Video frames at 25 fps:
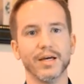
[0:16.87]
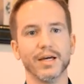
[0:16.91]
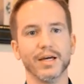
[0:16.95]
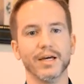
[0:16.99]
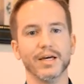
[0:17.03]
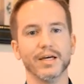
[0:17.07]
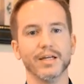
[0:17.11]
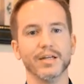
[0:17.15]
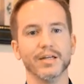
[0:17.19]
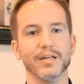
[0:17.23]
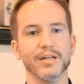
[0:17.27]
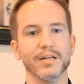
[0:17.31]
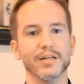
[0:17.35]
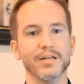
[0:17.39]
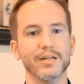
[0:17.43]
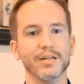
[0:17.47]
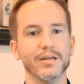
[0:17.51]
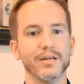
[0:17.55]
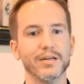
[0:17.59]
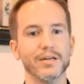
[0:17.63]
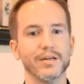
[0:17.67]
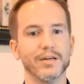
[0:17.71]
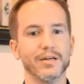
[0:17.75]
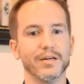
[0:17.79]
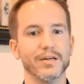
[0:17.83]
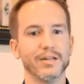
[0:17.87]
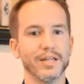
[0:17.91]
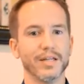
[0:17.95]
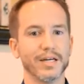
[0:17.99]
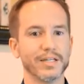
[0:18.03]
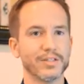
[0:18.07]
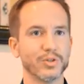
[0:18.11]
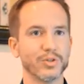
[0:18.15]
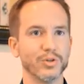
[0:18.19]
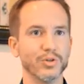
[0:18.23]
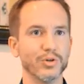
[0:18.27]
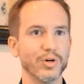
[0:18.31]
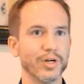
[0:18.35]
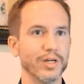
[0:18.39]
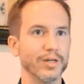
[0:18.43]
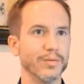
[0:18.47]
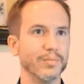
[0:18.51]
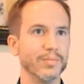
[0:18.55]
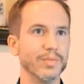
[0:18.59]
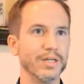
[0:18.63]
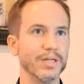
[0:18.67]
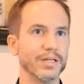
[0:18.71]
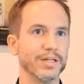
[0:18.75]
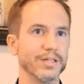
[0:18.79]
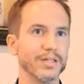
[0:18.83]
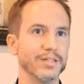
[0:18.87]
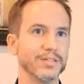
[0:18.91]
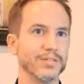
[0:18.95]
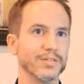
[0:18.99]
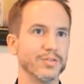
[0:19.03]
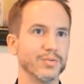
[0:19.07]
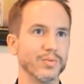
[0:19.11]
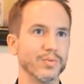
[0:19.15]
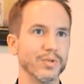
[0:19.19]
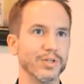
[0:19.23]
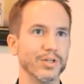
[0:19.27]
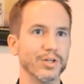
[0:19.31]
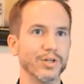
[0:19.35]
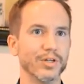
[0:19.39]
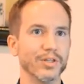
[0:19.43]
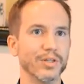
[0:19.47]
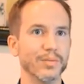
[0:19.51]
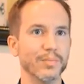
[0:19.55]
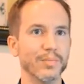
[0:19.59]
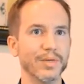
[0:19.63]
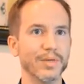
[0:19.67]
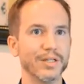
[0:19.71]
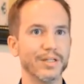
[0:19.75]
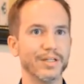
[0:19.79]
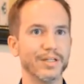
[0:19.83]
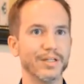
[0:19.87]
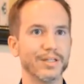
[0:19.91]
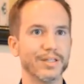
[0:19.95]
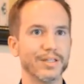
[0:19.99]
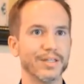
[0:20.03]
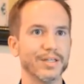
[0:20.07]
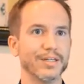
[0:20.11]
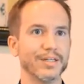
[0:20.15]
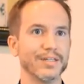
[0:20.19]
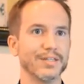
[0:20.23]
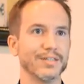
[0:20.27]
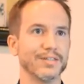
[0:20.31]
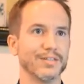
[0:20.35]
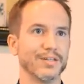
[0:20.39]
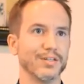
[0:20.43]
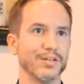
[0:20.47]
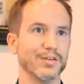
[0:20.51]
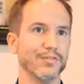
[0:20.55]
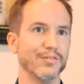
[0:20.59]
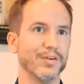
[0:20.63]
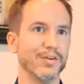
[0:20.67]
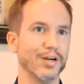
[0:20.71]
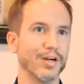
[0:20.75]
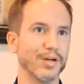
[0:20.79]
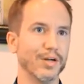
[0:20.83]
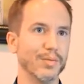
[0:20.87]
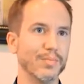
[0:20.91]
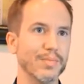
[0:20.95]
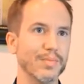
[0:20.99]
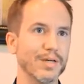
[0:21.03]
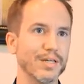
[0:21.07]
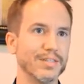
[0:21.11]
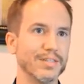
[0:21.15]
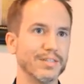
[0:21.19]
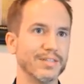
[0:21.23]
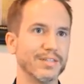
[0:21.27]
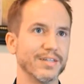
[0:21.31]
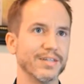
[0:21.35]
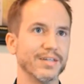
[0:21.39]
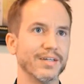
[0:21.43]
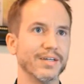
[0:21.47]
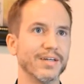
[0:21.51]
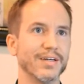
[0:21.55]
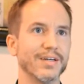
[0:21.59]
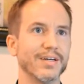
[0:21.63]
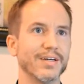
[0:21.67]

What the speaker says: And that's great because when you're in the middle of things and you're very busy,